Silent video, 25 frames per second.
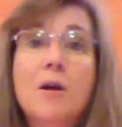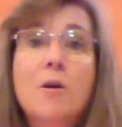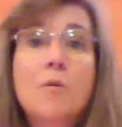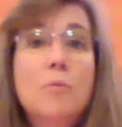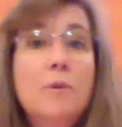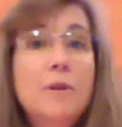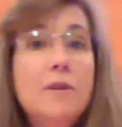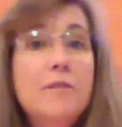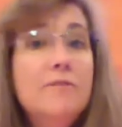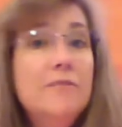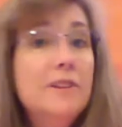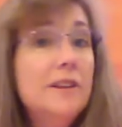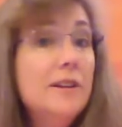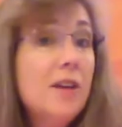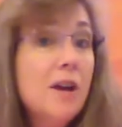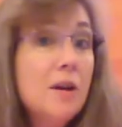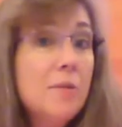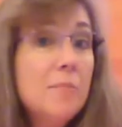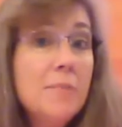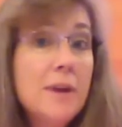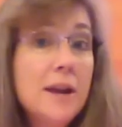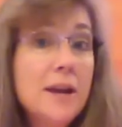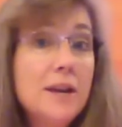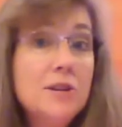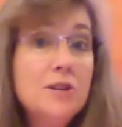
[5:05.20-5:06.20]
We fill our
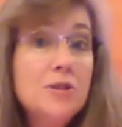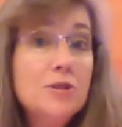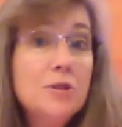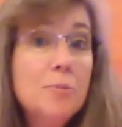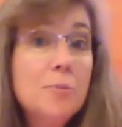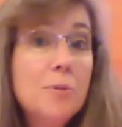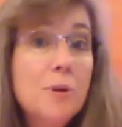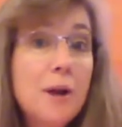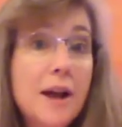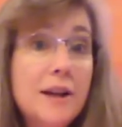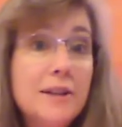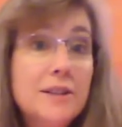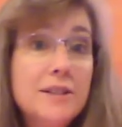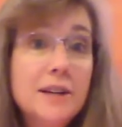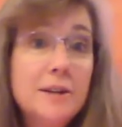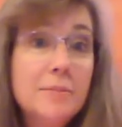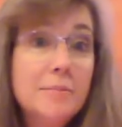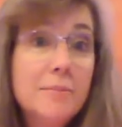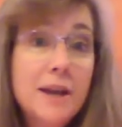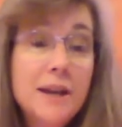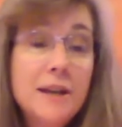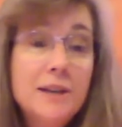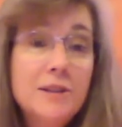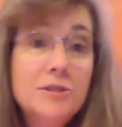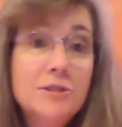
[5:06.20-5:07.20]
manger project
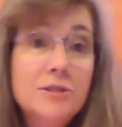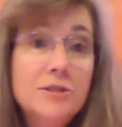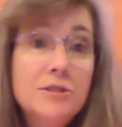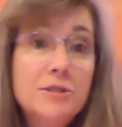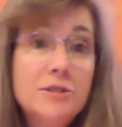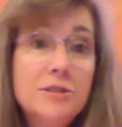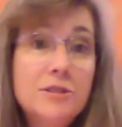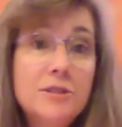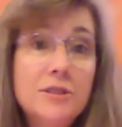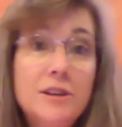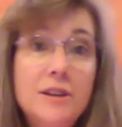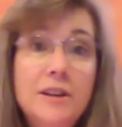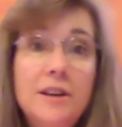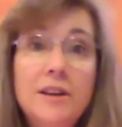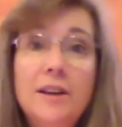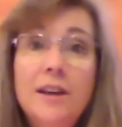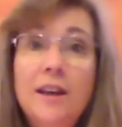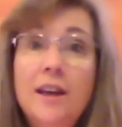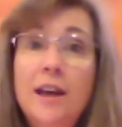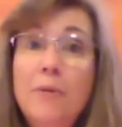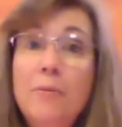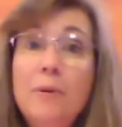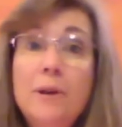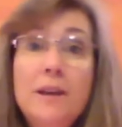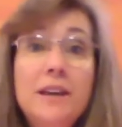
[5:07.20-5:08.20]
mangers
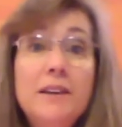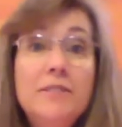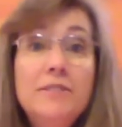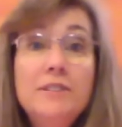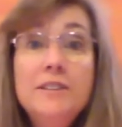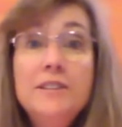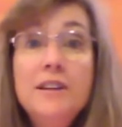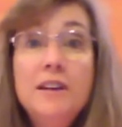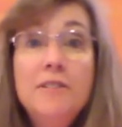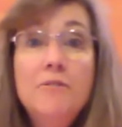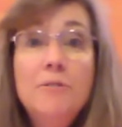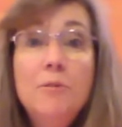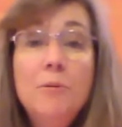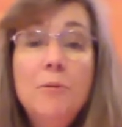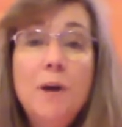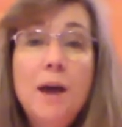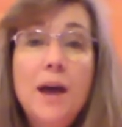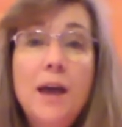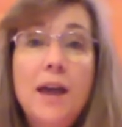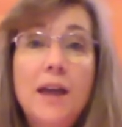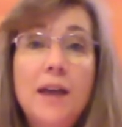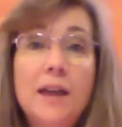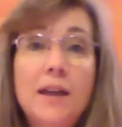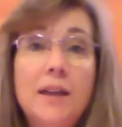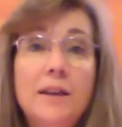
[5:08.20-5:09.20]
and we give stuff
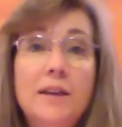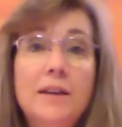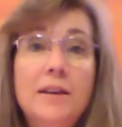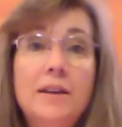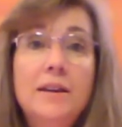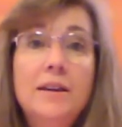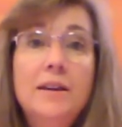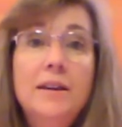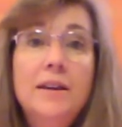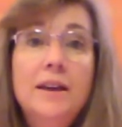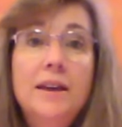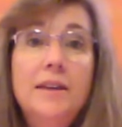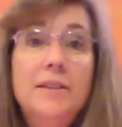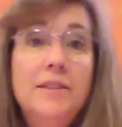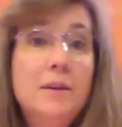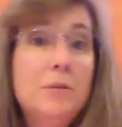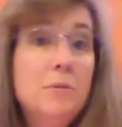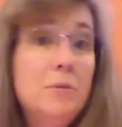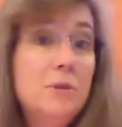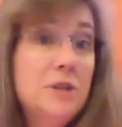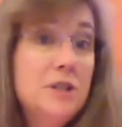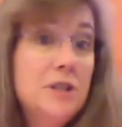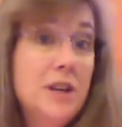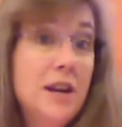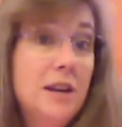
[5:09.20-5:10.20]
away. And then
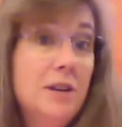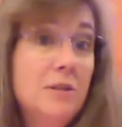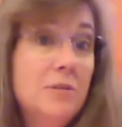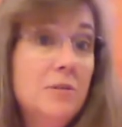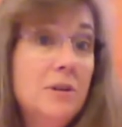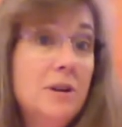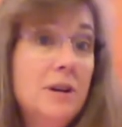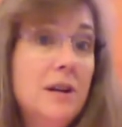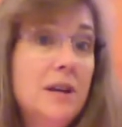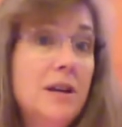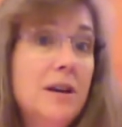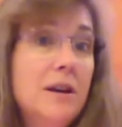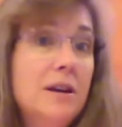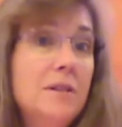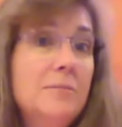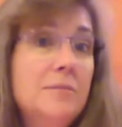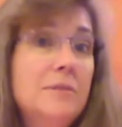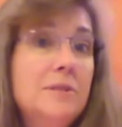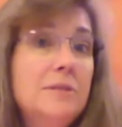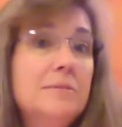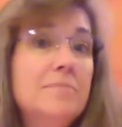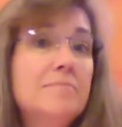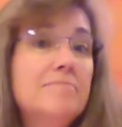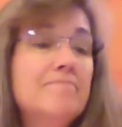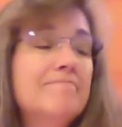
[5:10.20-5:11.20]
when January
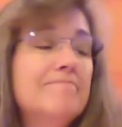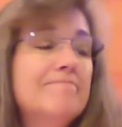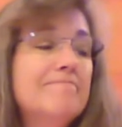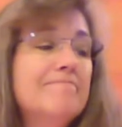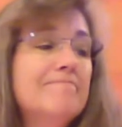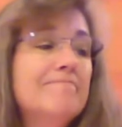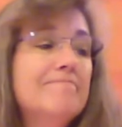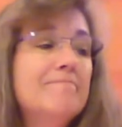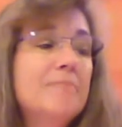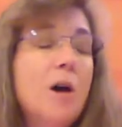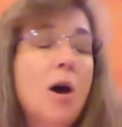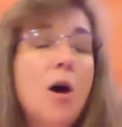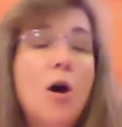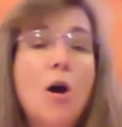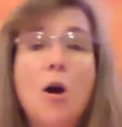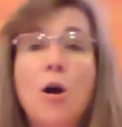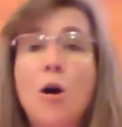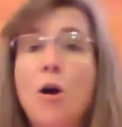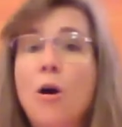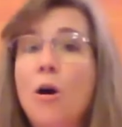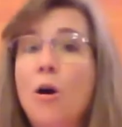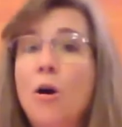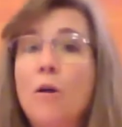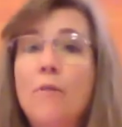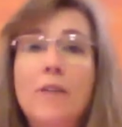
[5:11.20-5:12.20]
comes,
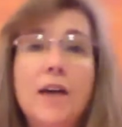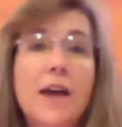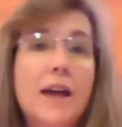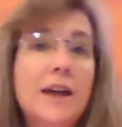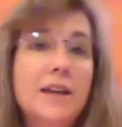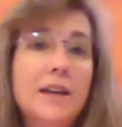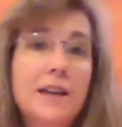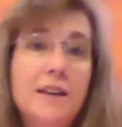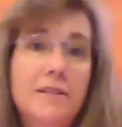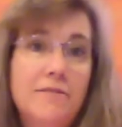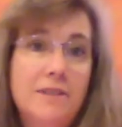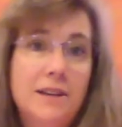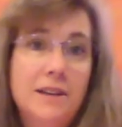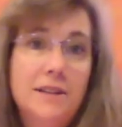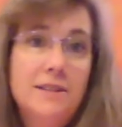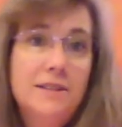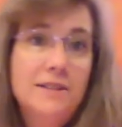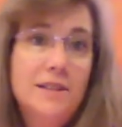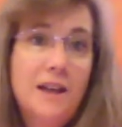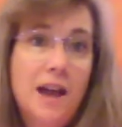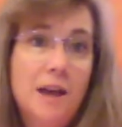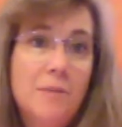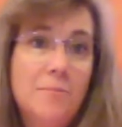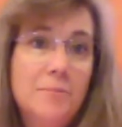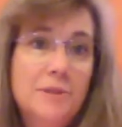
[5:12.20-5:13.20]
all that giving
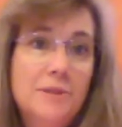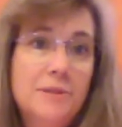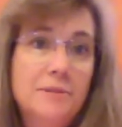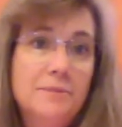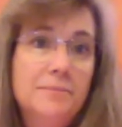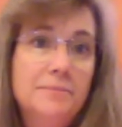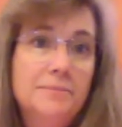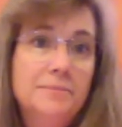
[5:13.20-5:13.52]
stops.